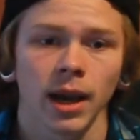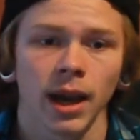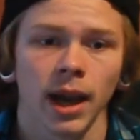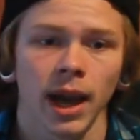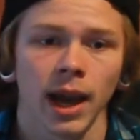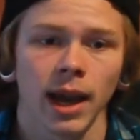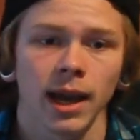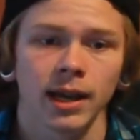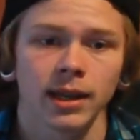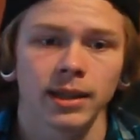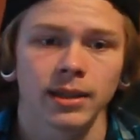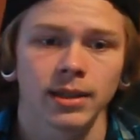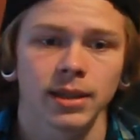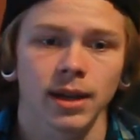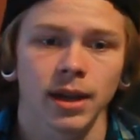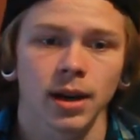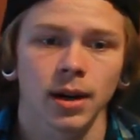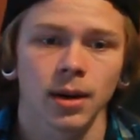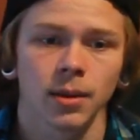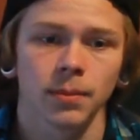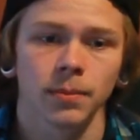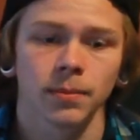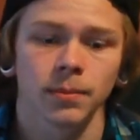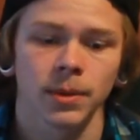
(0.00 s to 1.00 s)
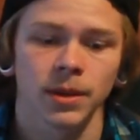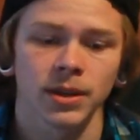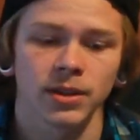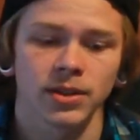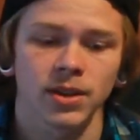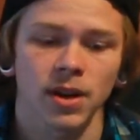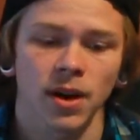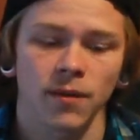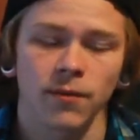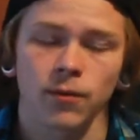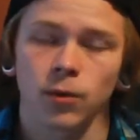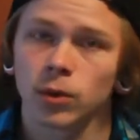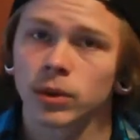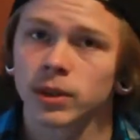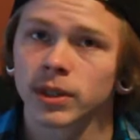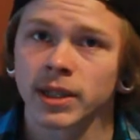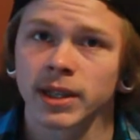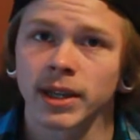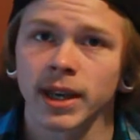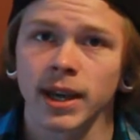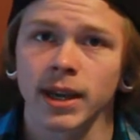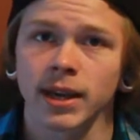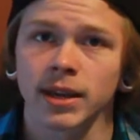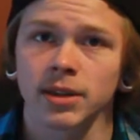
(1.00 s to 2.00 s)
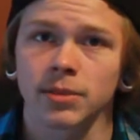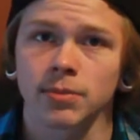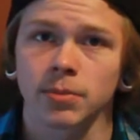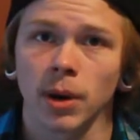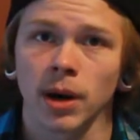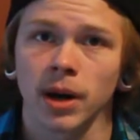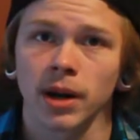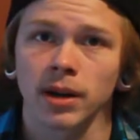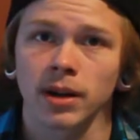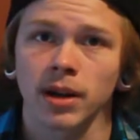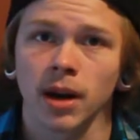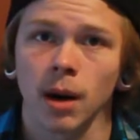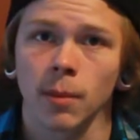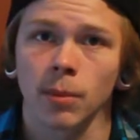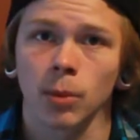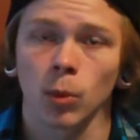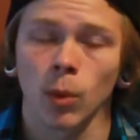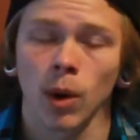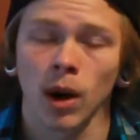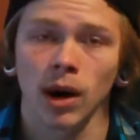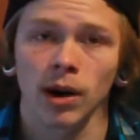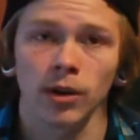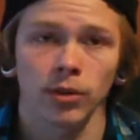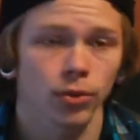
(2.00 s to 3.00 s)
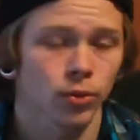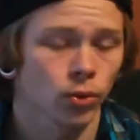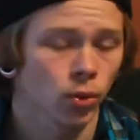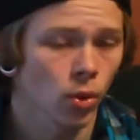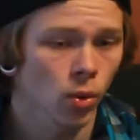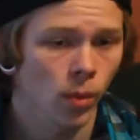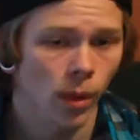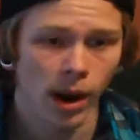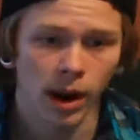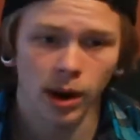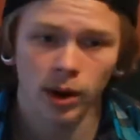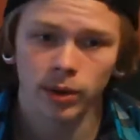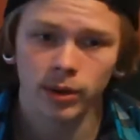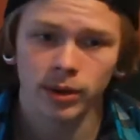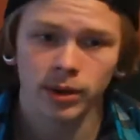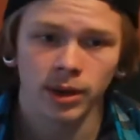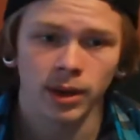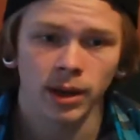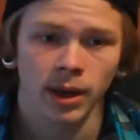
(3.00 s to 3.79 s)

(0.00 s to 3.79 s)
And he's got 14 gauge braided copper wire throughout,